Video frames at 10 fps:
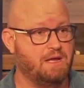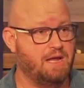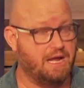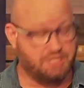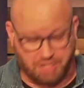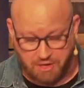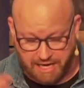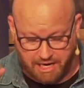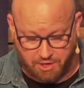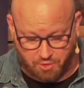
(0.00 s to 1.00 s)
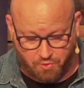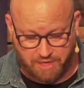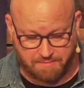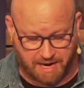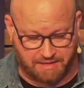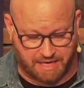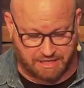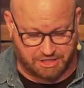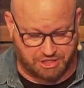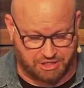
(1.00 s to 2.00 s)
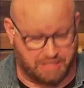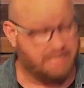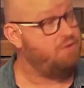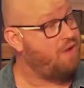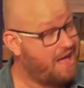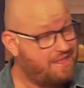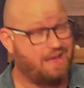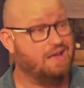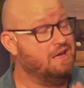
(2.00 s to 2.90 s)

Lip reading: And so he had already made that decision that he'd rather